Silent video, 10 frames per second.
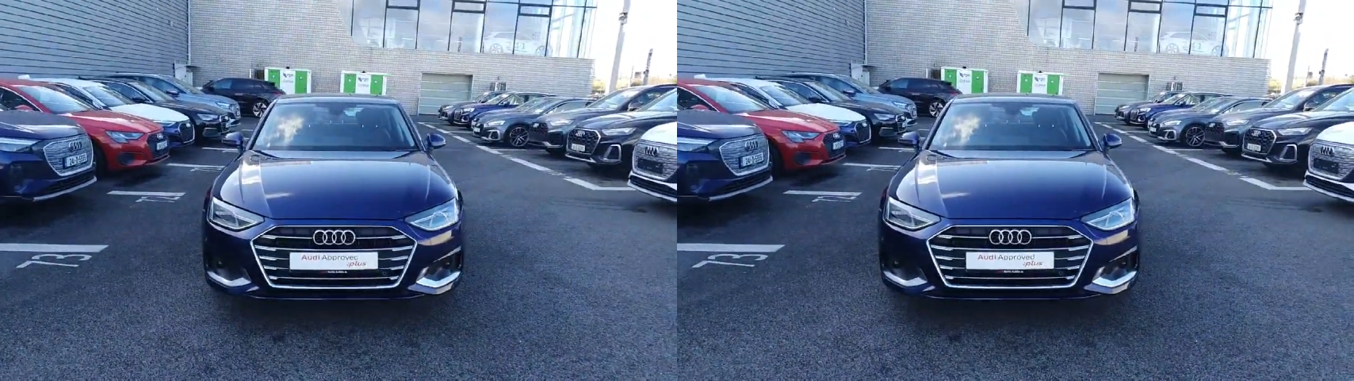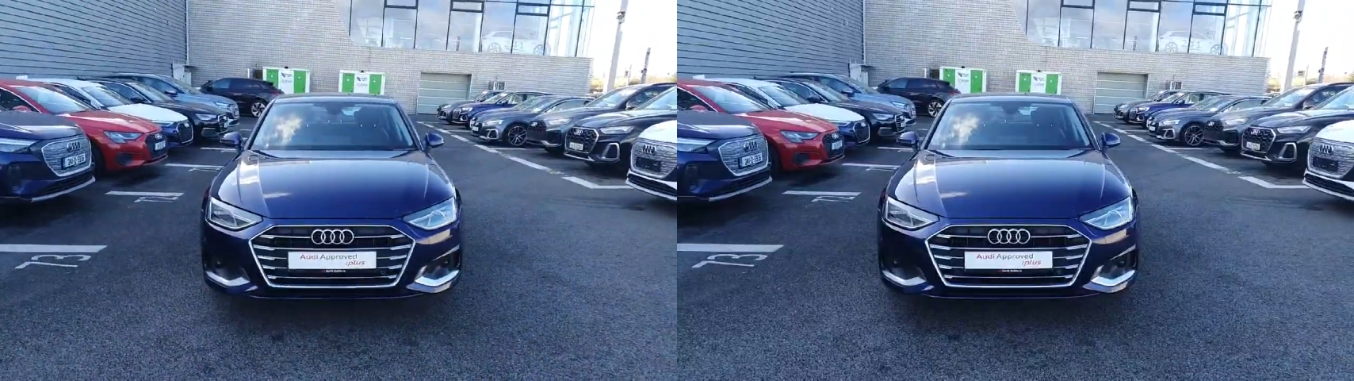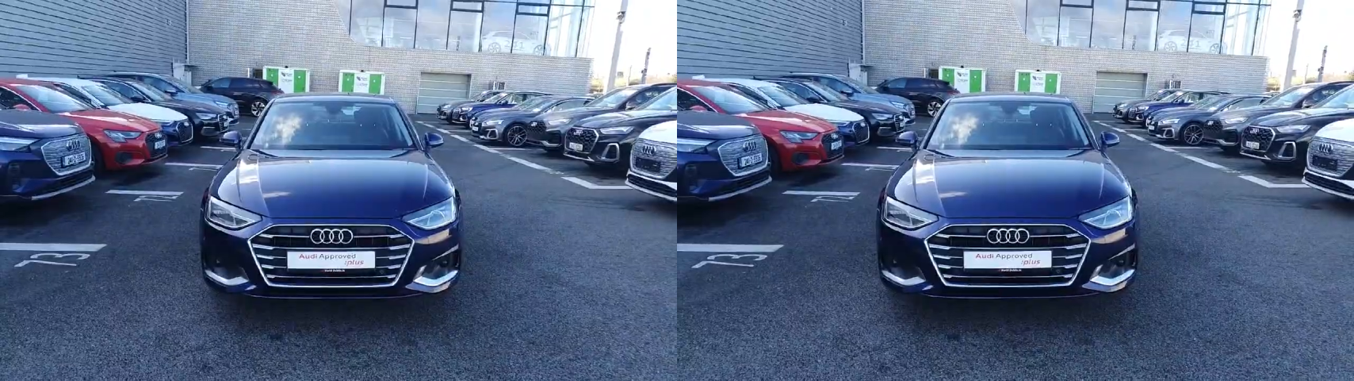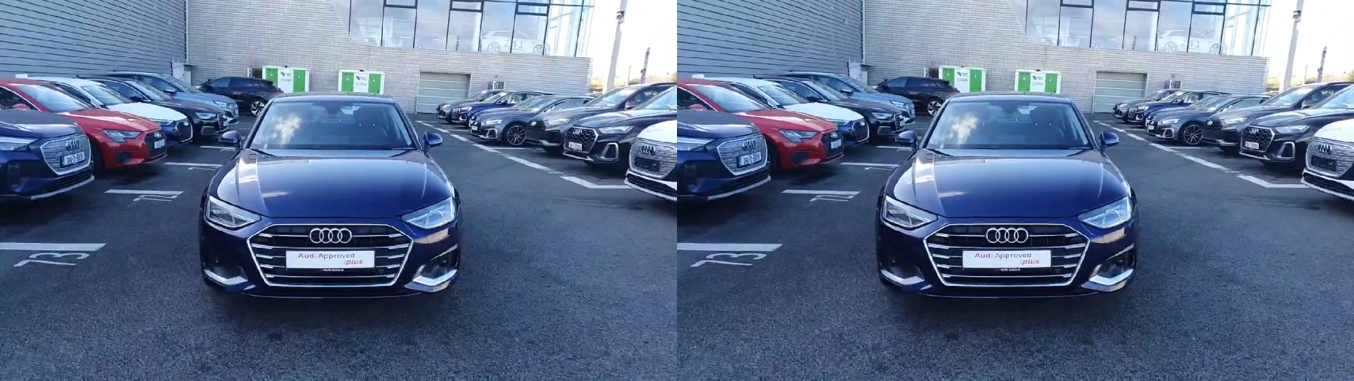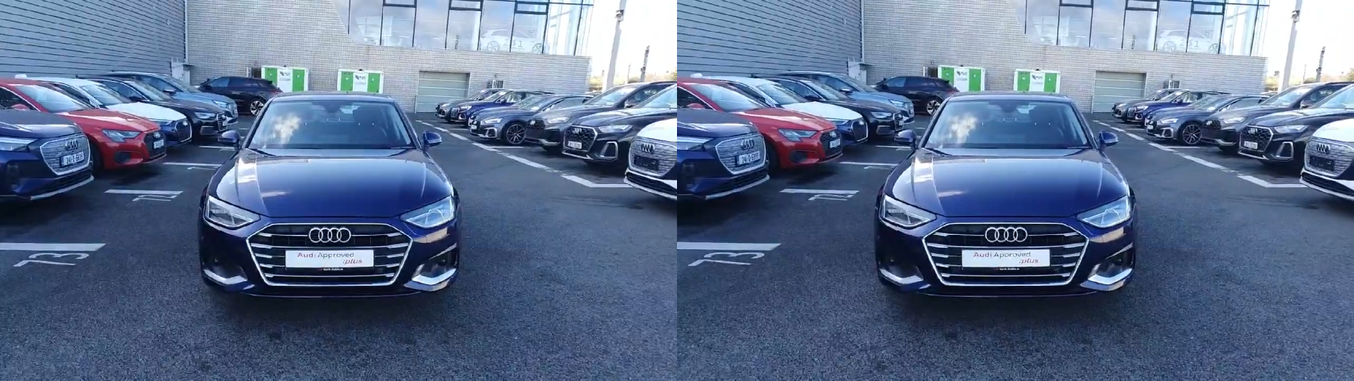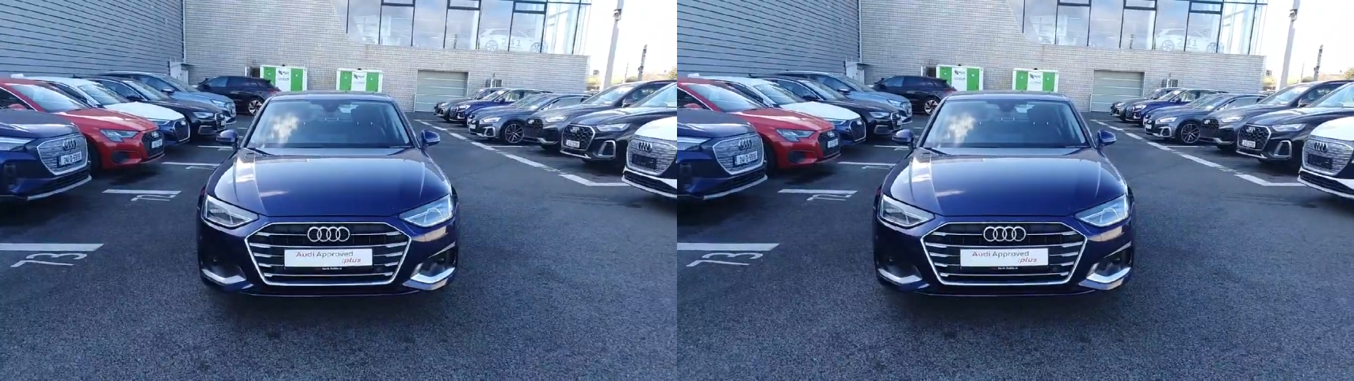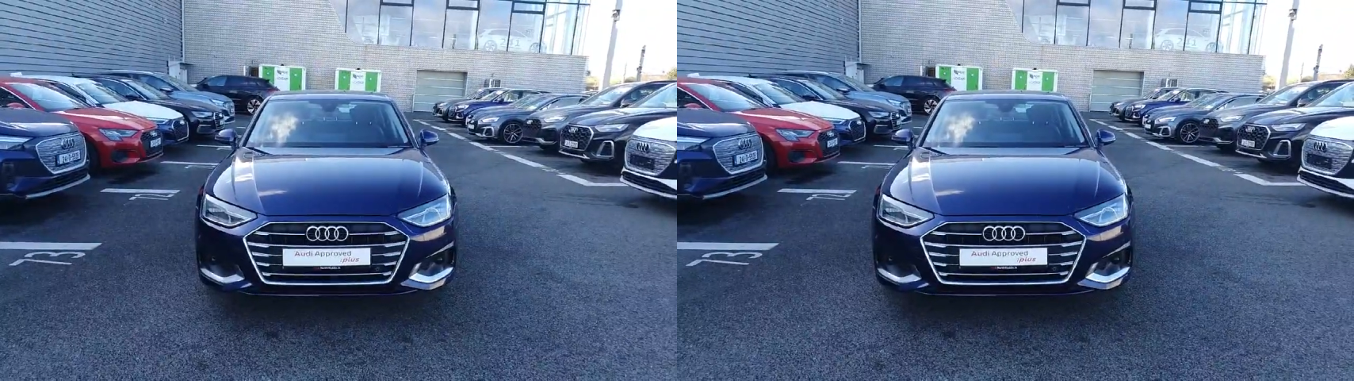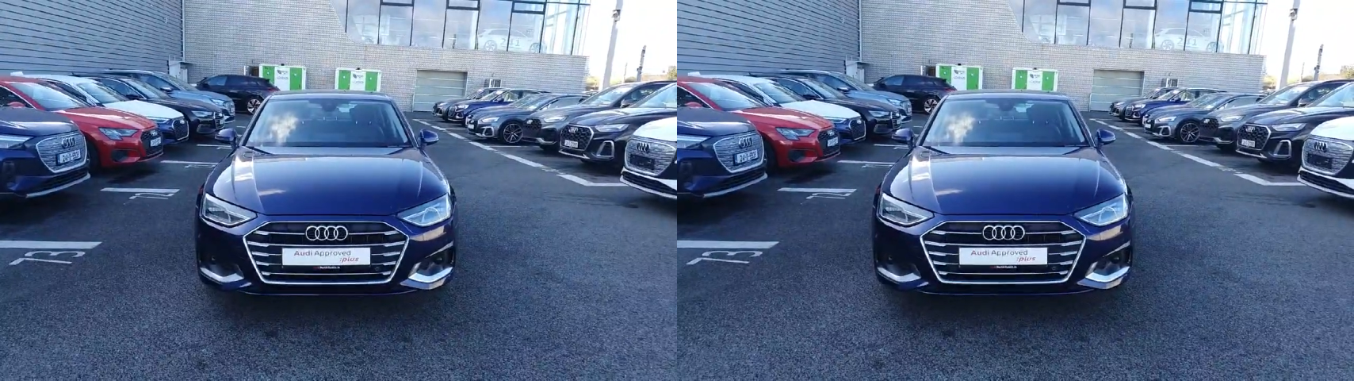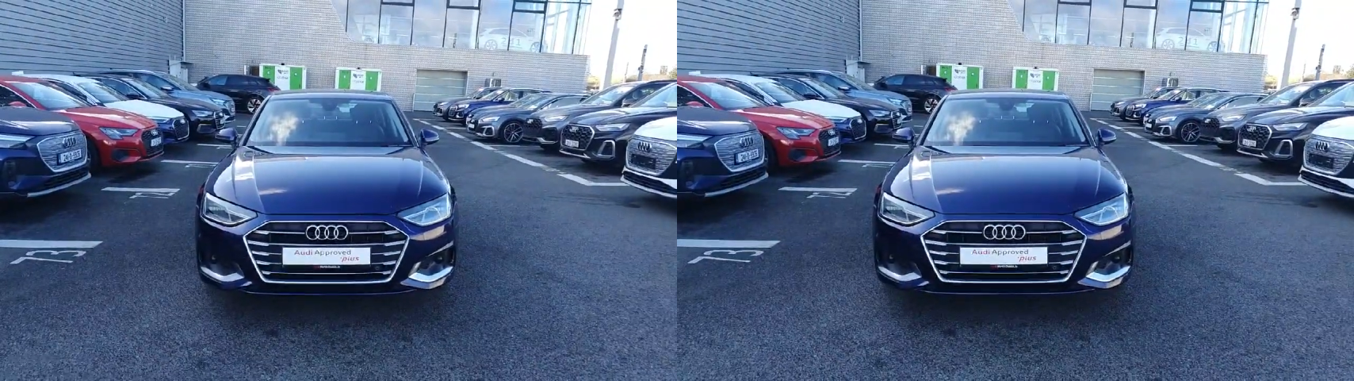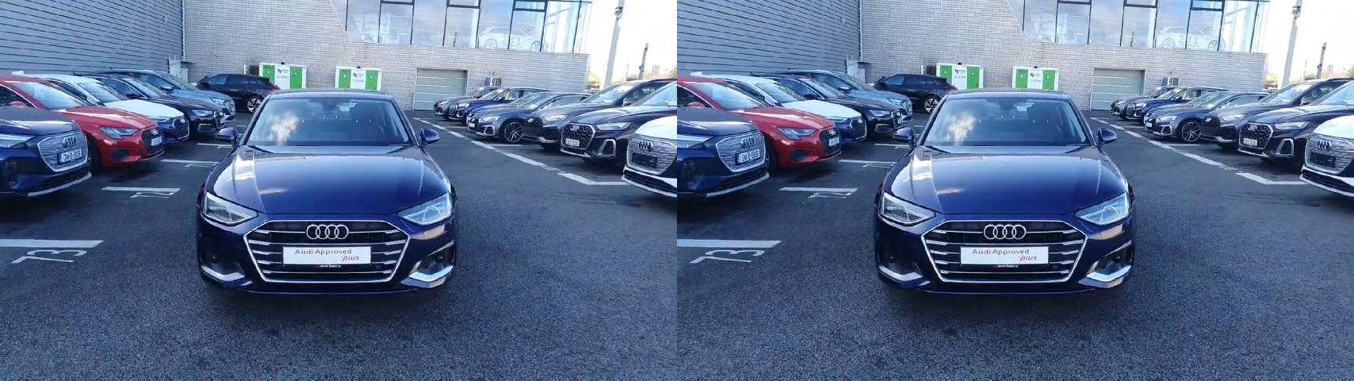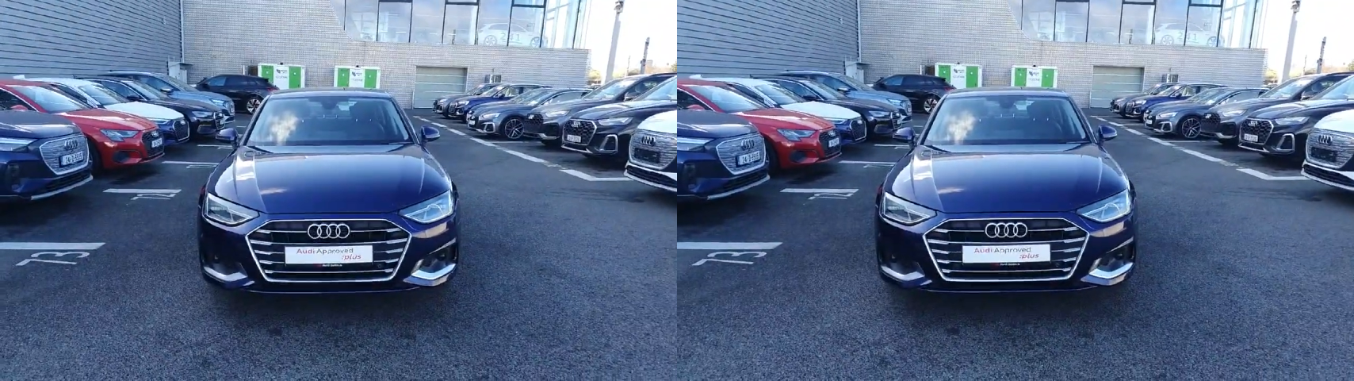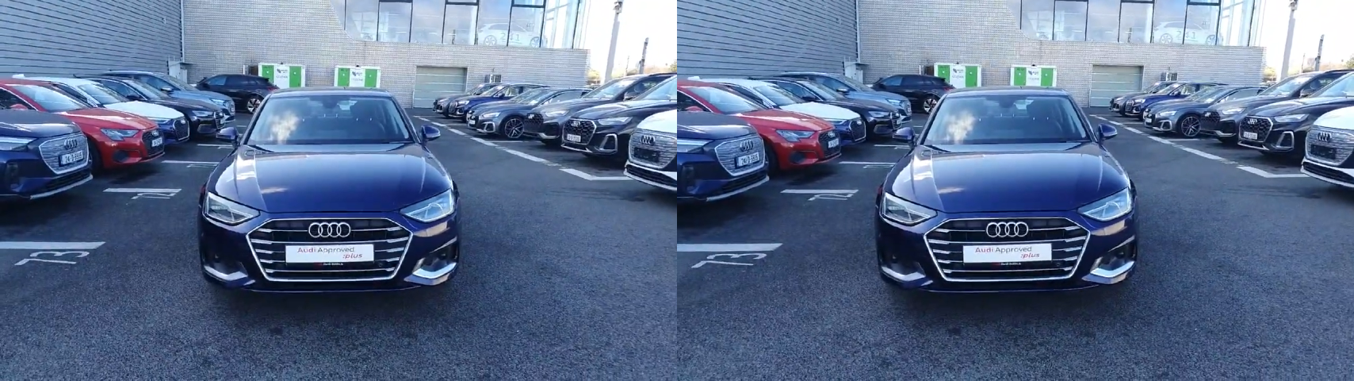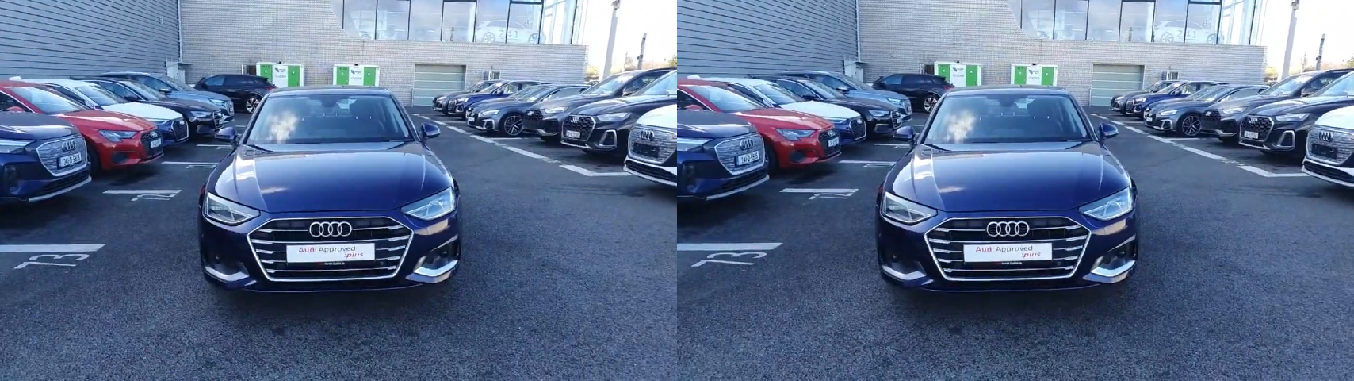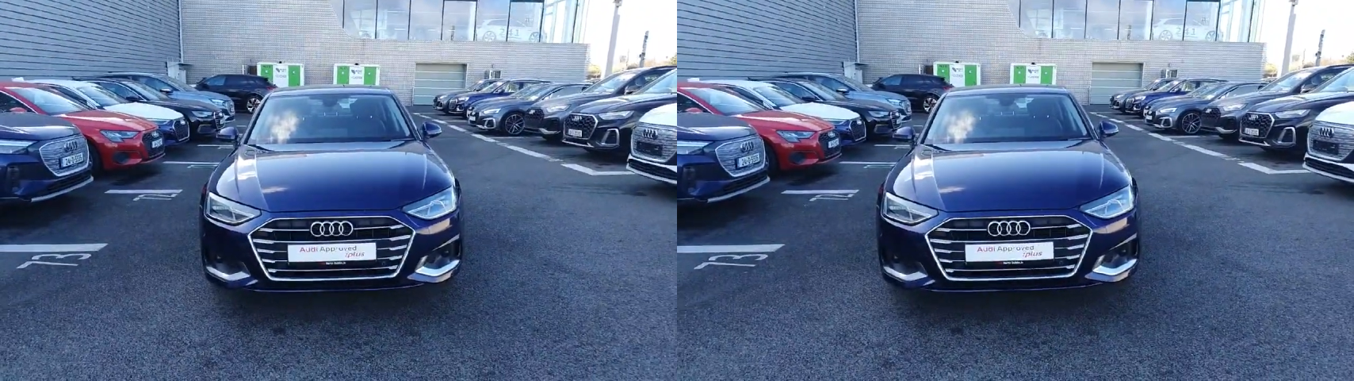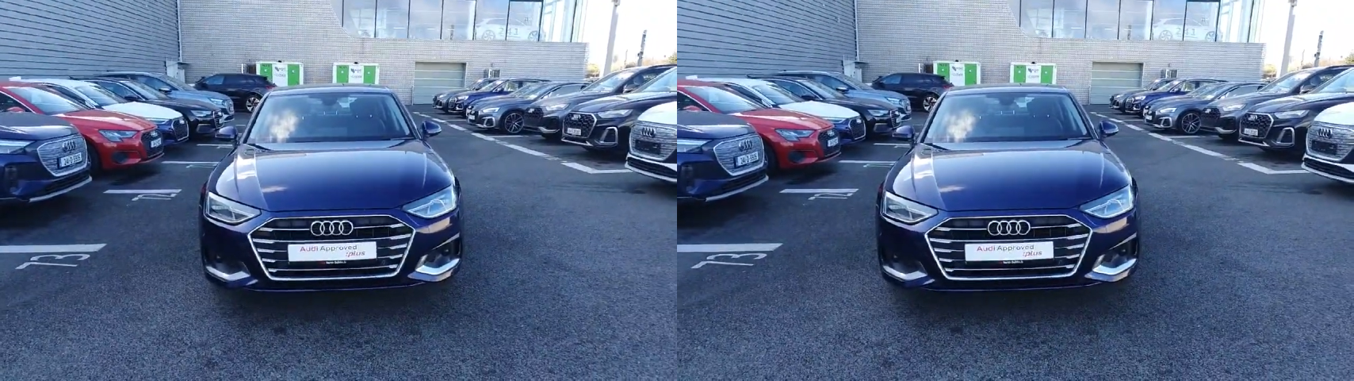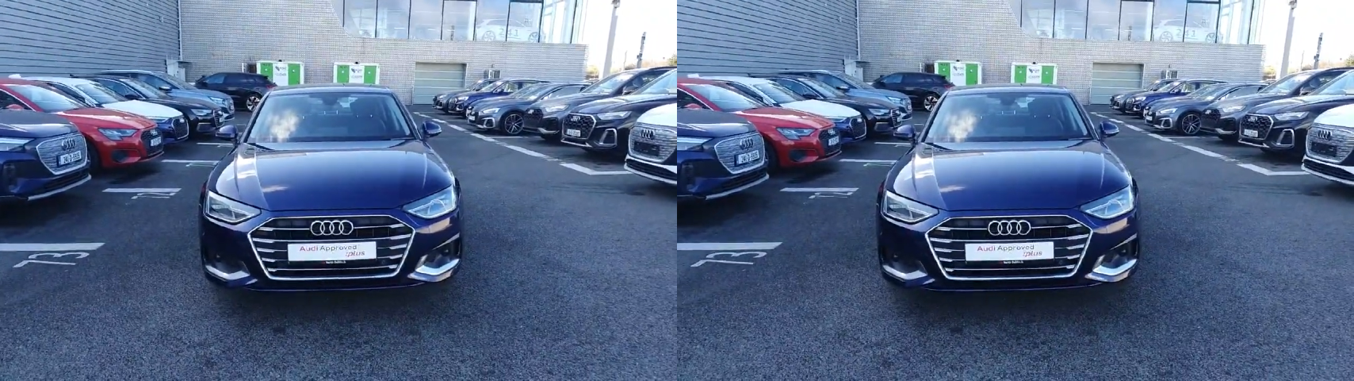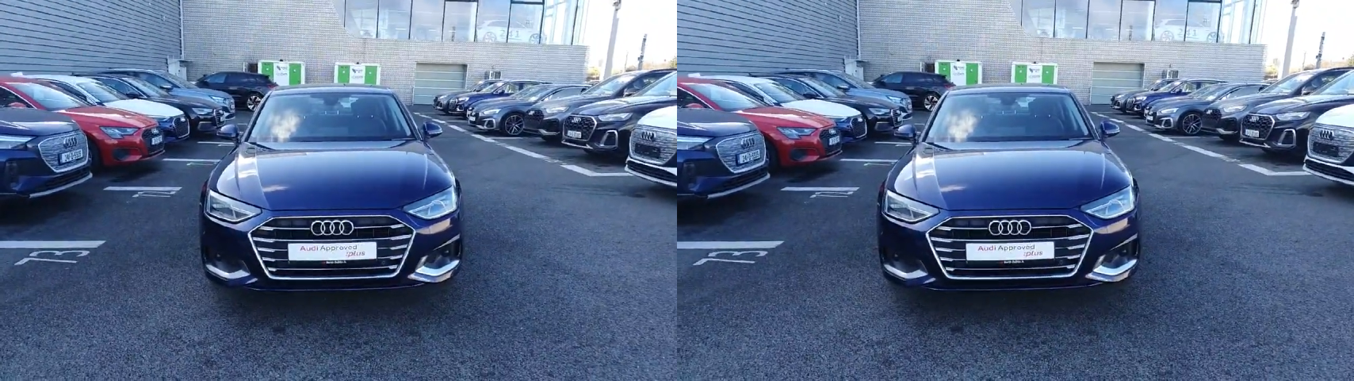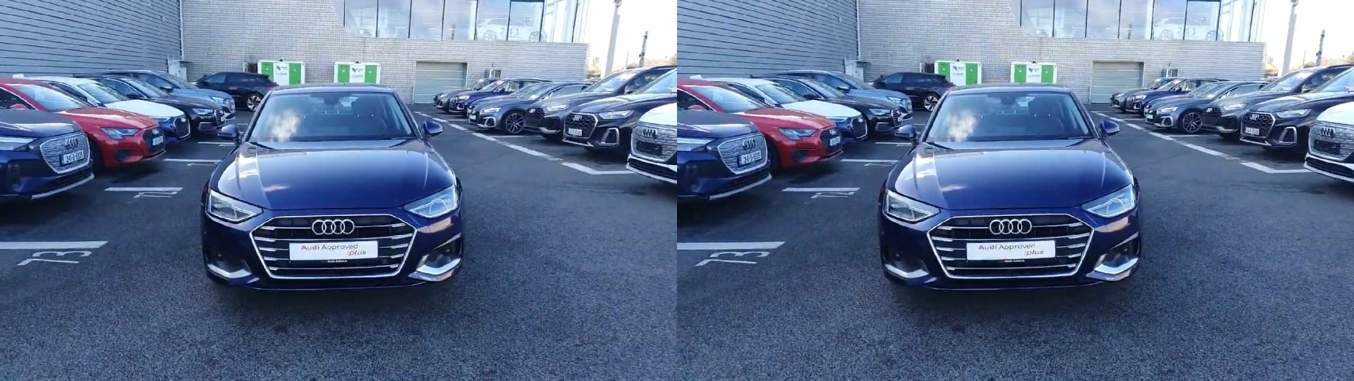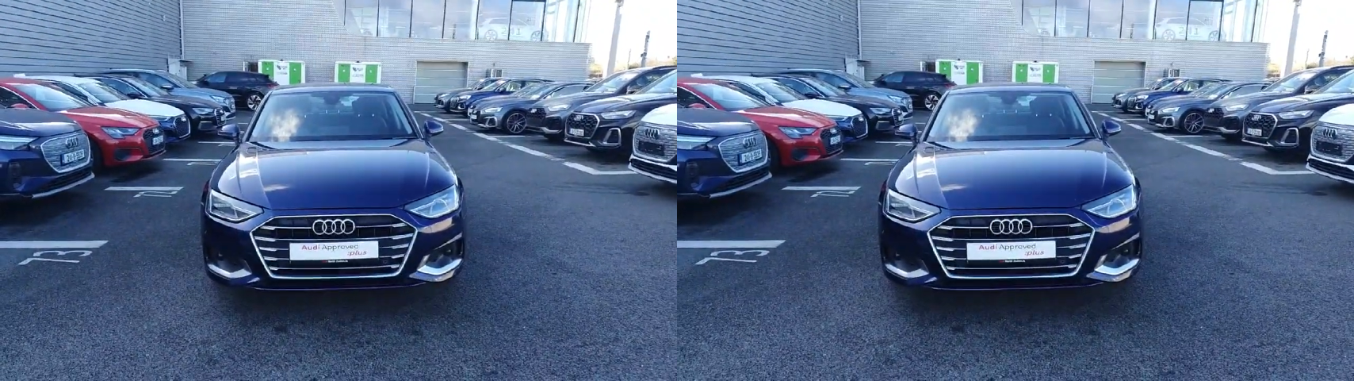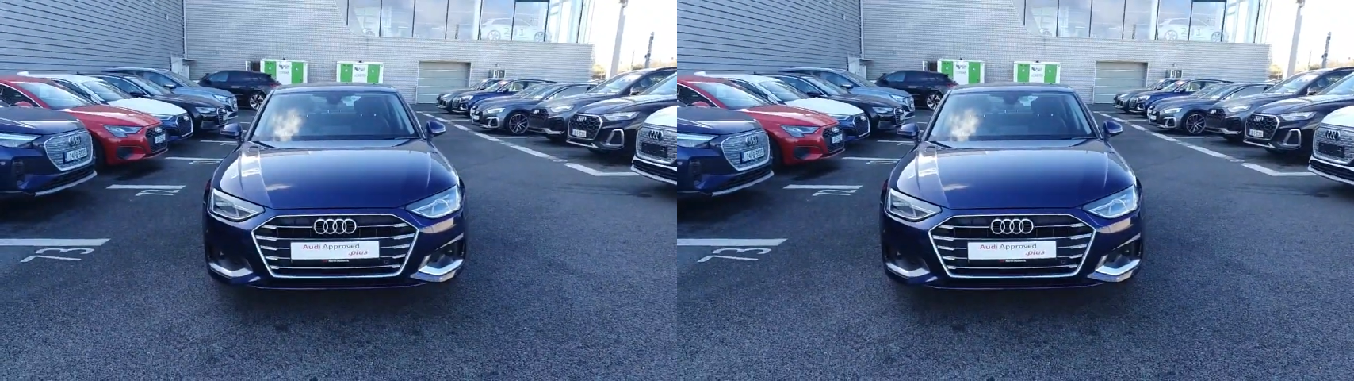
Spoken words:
Nobody's mouth can be seen.